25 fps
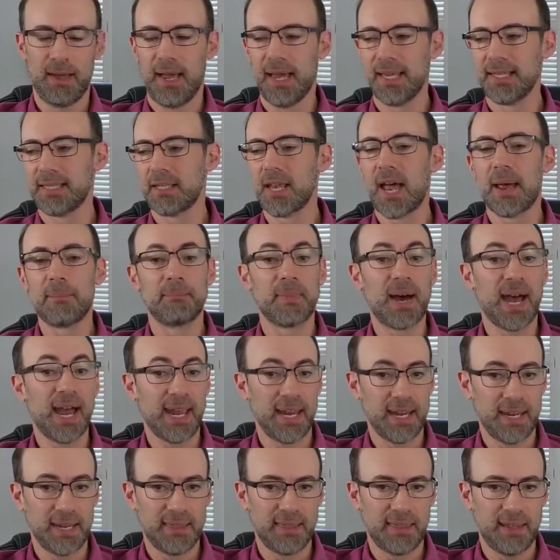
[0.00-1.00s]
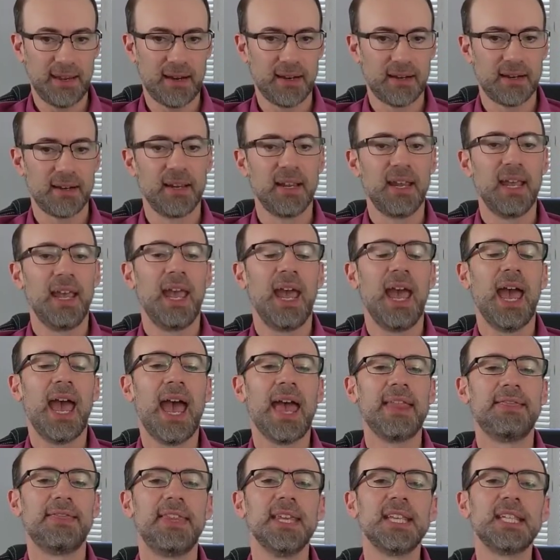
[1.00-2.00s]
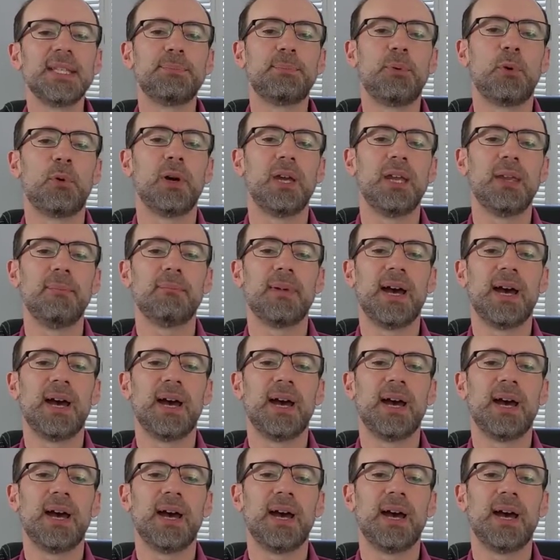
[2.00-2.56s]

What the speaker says: stopped buying it there. At this point,